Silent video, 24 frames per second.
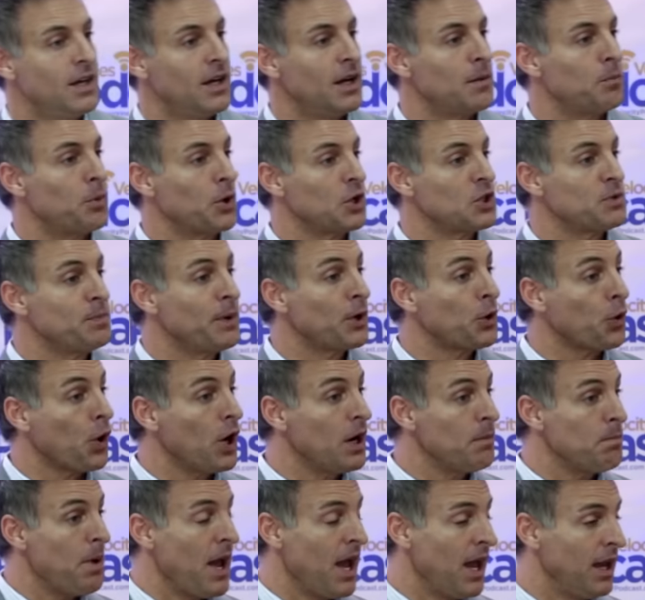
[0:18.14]
It brings me
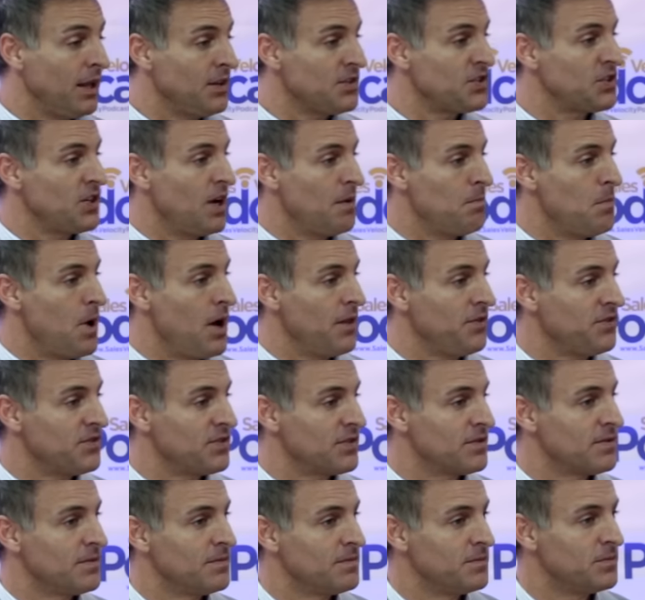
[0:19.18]
great pain some
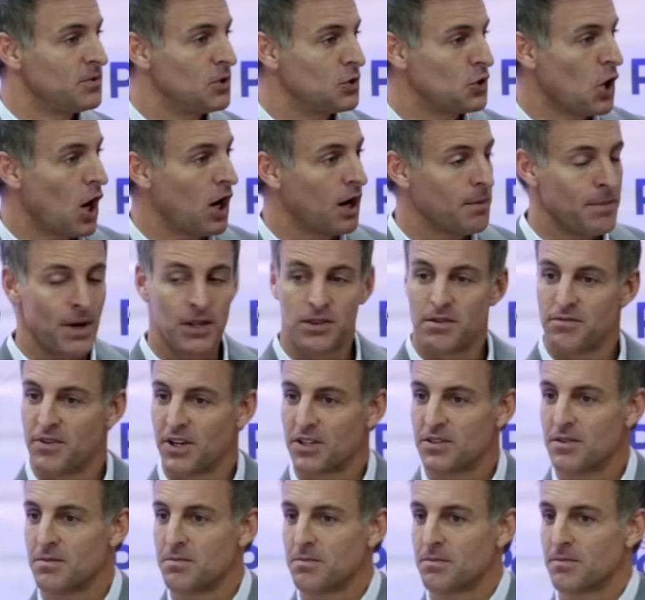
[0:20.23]
months to talk about the
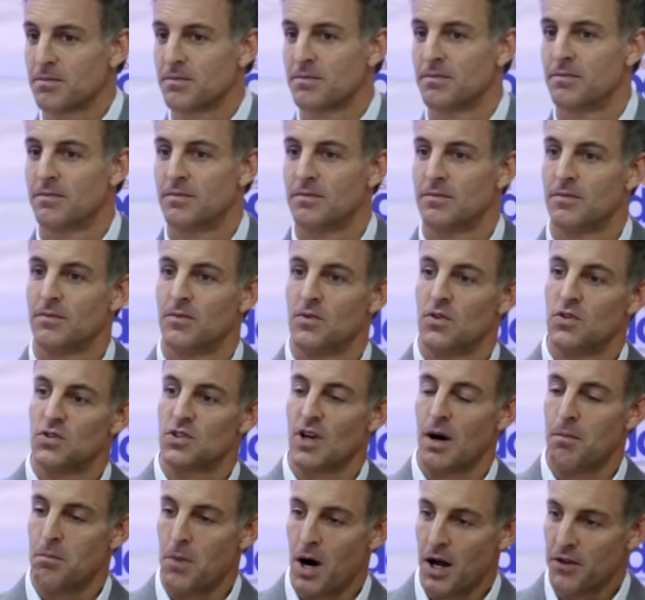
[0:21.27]
victim.
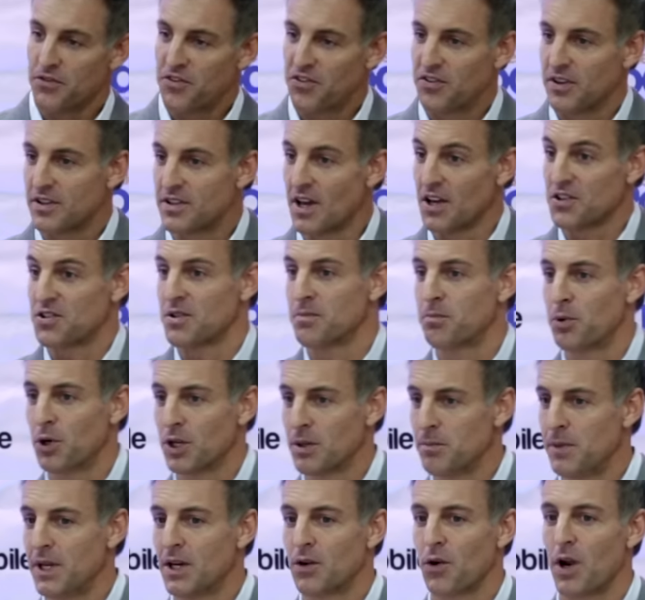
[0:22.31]
Some months it doesn't
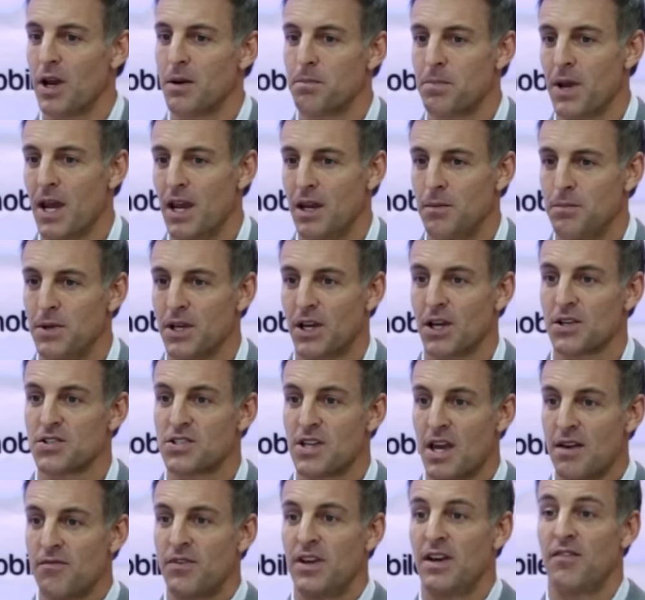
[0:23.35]
bring me great pain because
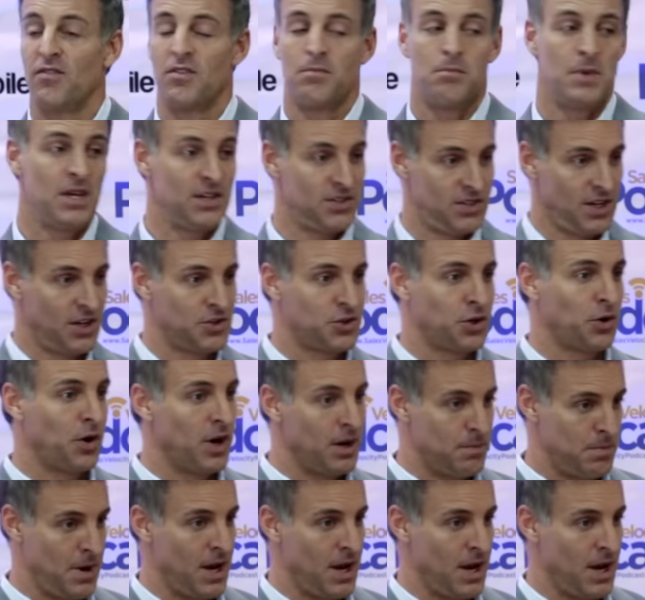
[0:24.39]
they've given me such great